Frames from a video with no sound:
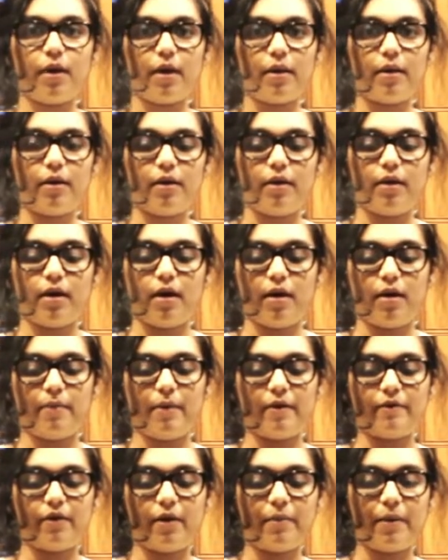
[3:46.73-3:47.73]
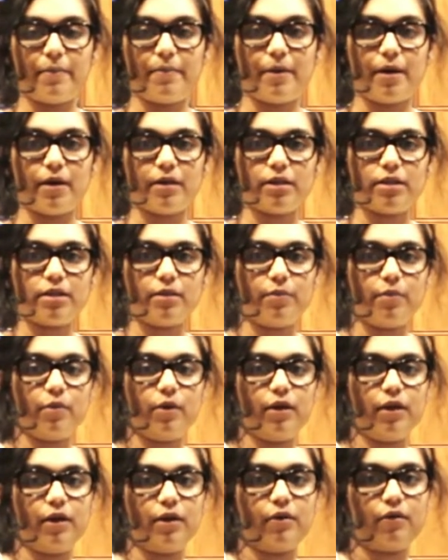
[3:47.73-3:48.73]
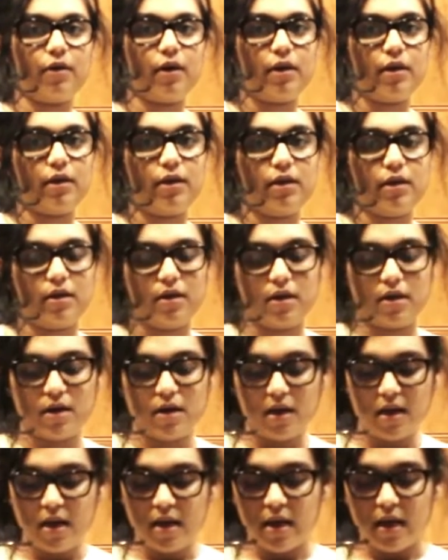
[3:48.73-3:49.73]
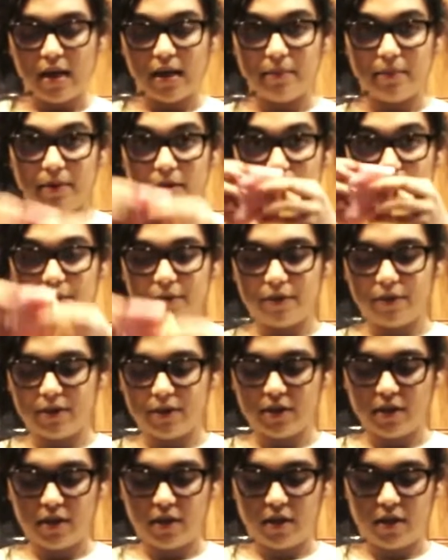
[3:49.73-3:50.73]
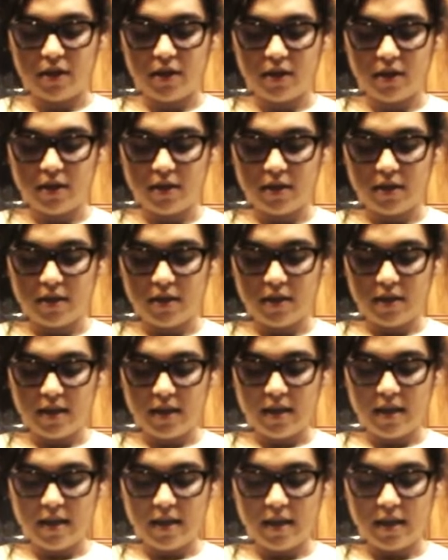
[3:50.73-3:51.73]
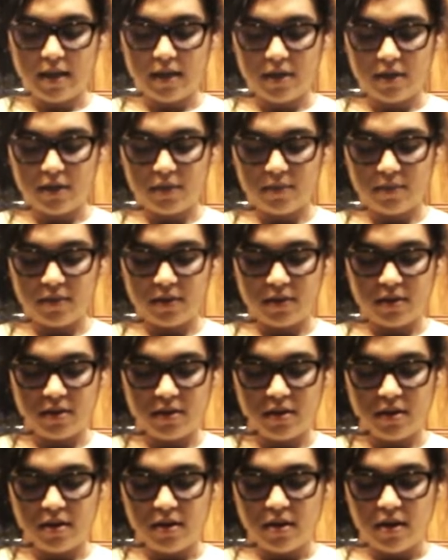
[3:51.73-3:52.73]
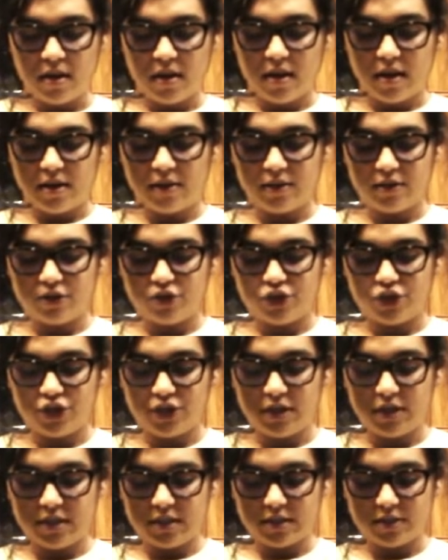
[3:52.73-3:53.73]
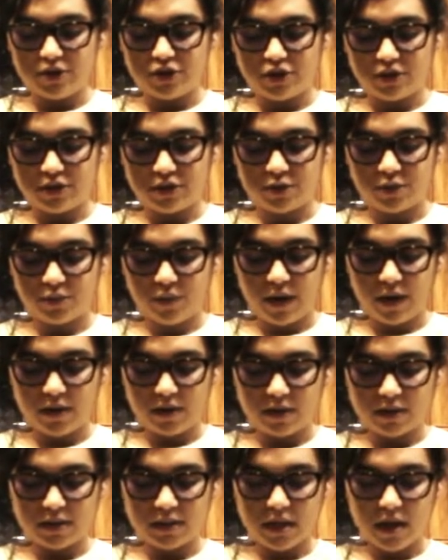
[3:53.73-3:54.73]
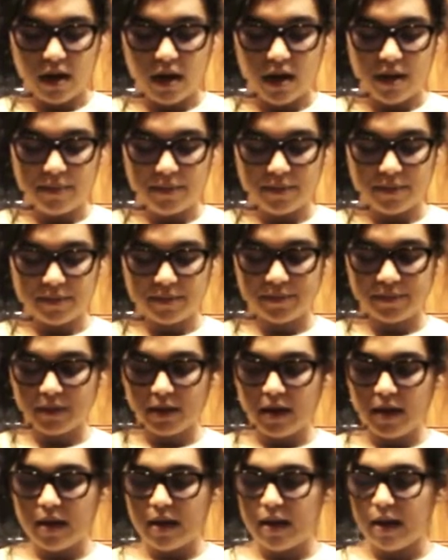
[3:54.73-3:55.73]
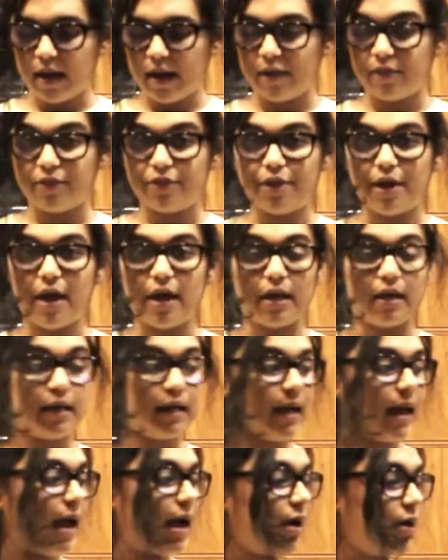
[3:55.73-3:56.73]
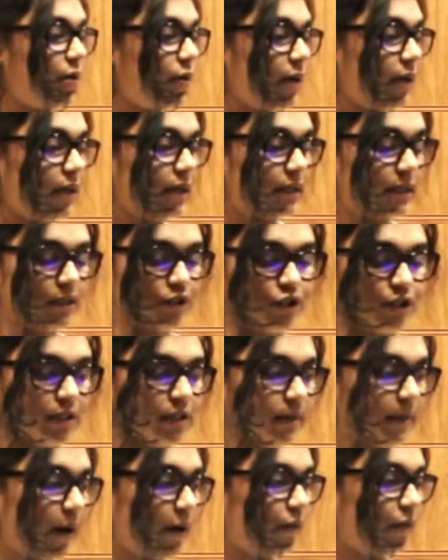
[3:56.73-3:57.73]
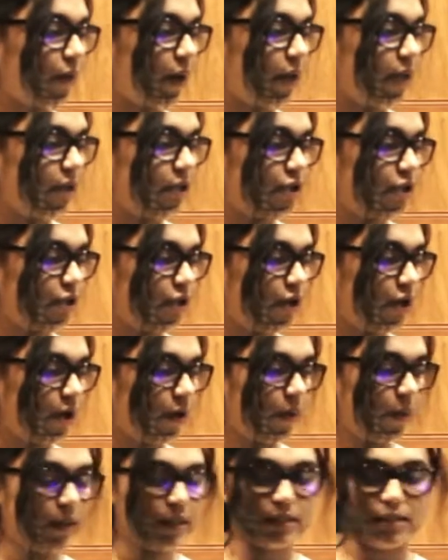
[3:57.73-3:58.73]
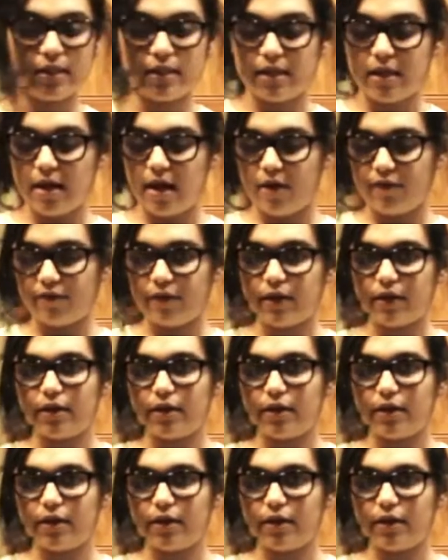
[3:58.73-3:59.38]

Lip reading: I've got my pasta boiling right here, and I'm going to put the ham and the cheese just right on top. And then now it's just about ready to go into the oven.